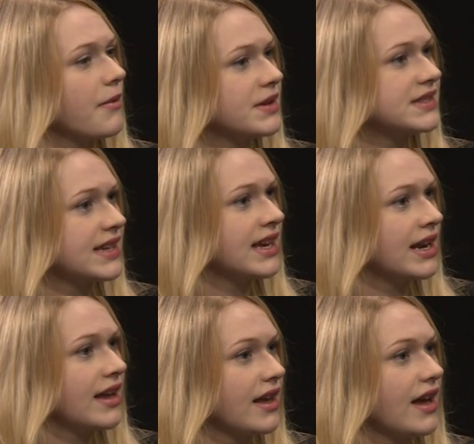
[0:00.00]

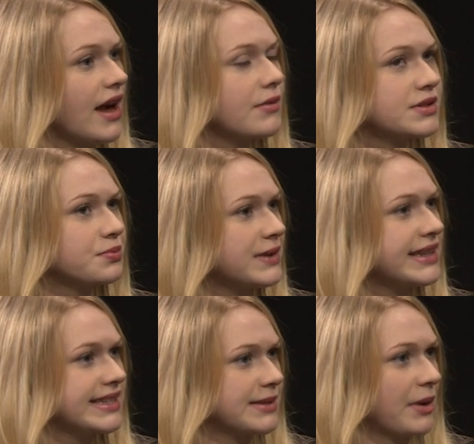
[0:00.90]
I was
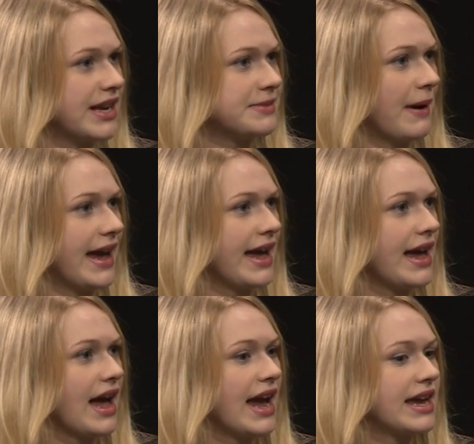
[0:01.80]
really surprised by
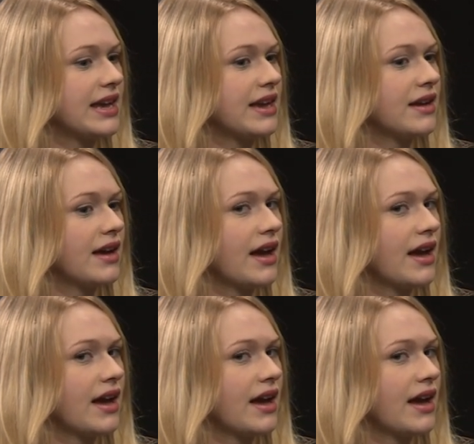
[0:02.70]
it.